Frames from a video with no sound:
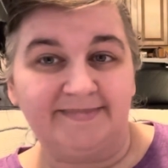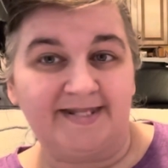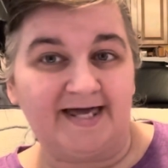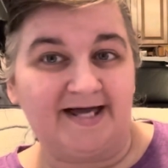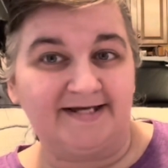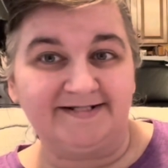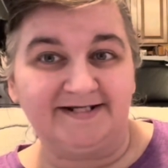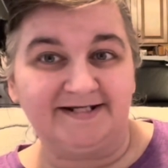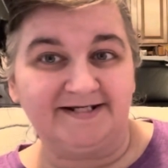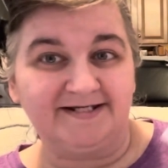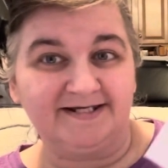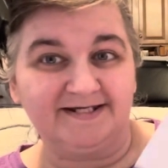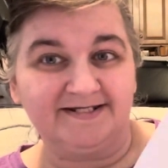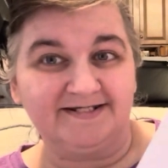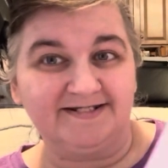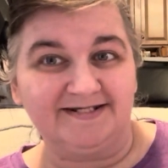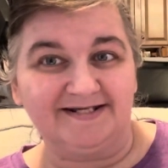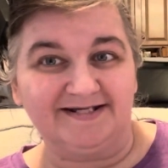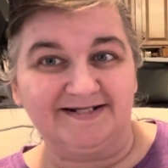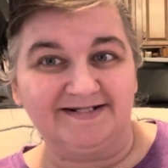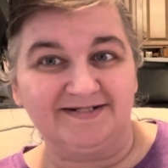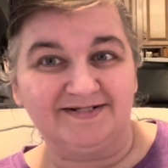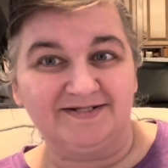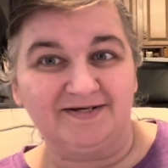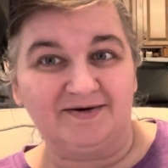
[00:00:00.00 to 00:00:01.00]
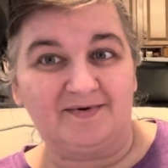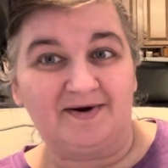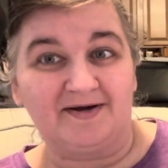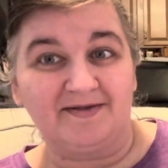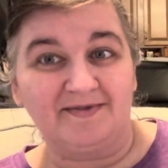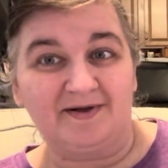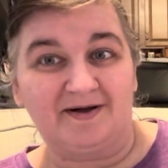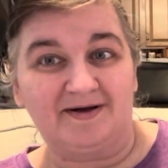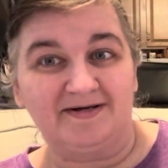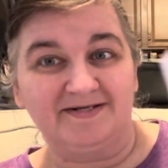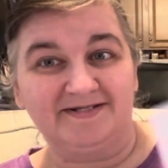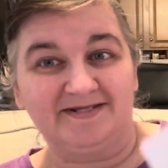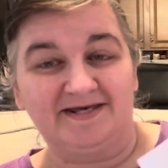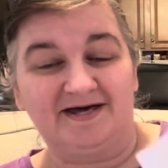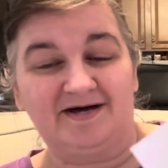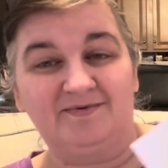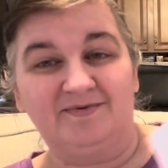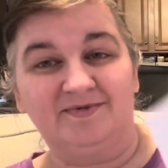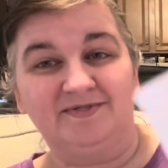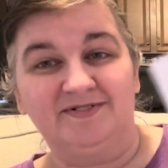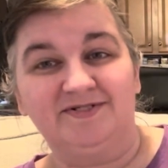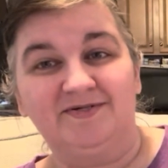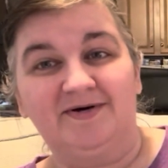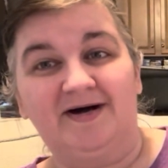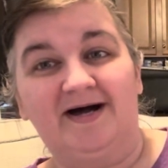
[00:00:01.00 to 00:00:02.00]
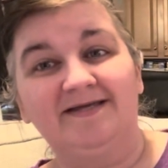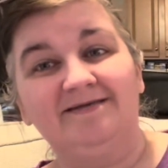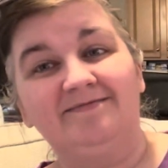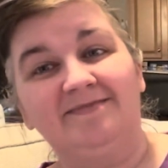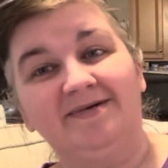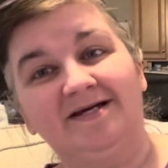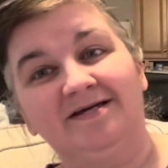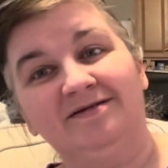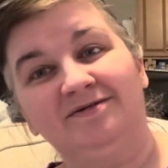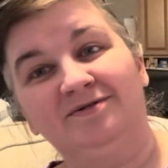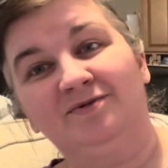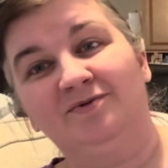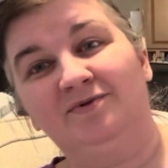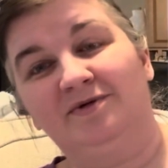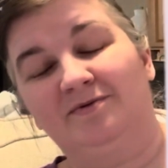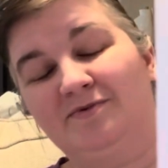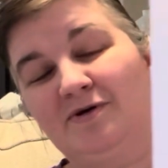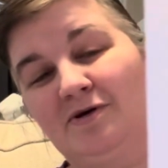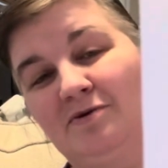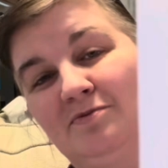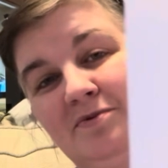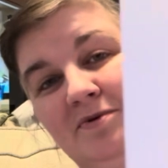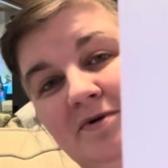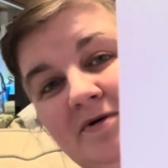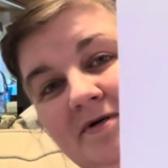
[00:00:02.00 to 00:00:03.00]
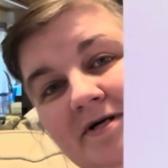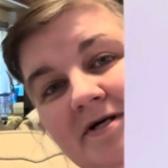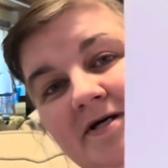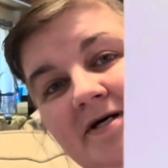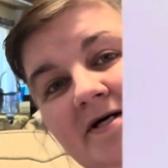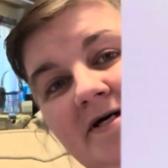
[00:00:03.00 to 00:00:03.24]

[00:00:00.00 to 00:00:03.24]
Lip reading: didn't get synced, so I lost that one. So I had to make a new WhipGo board.